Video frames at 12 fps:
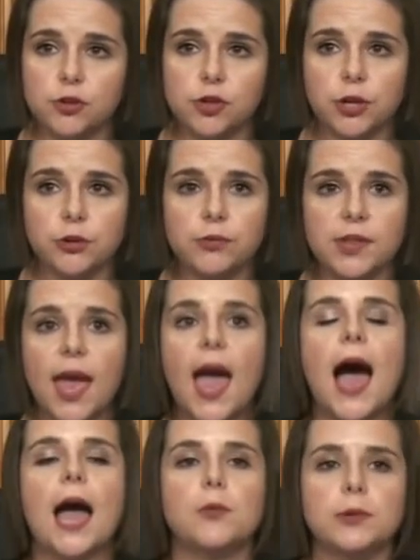issues,
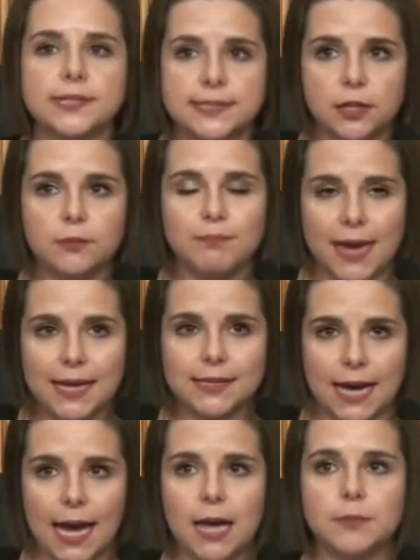I will still make
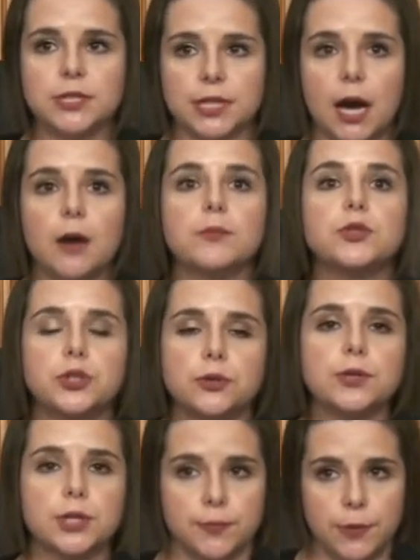time to come to
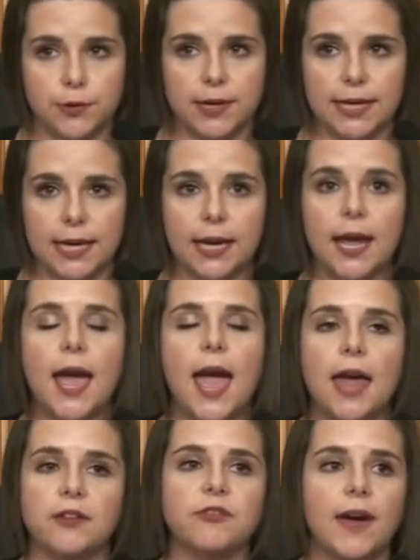the community
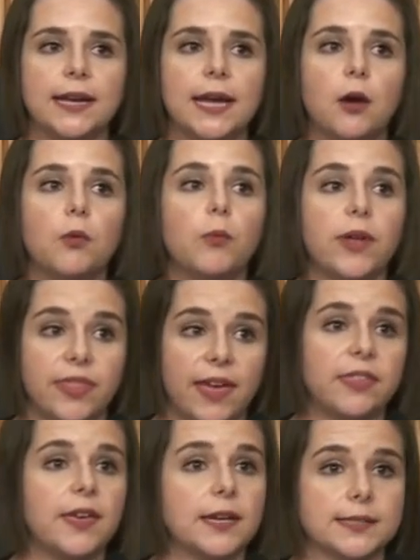and find out what
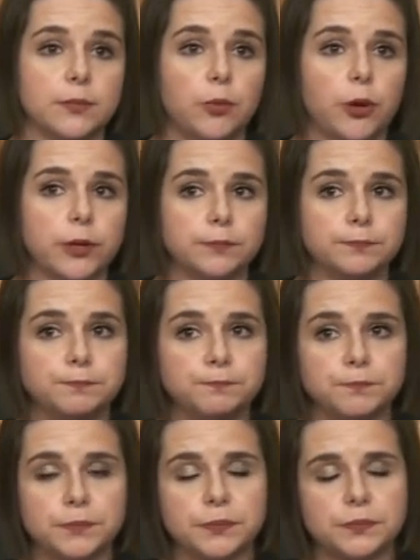they think is important.
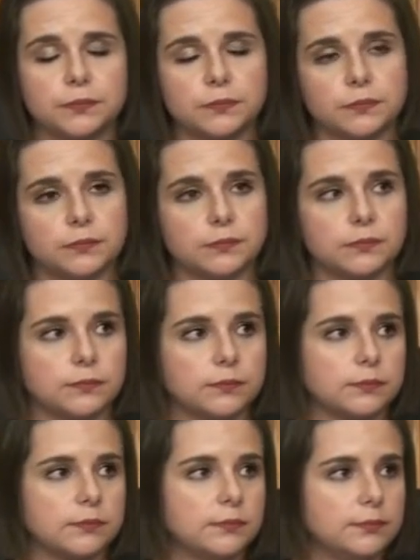
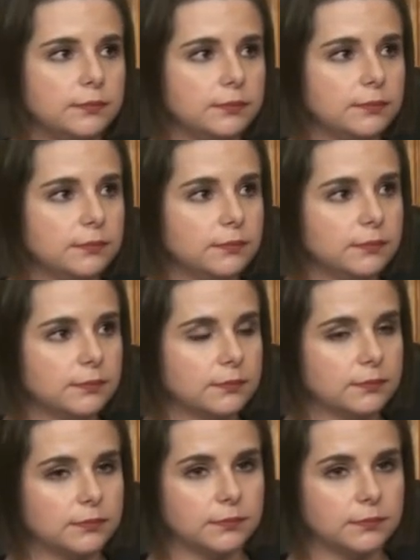Mr. Meakin.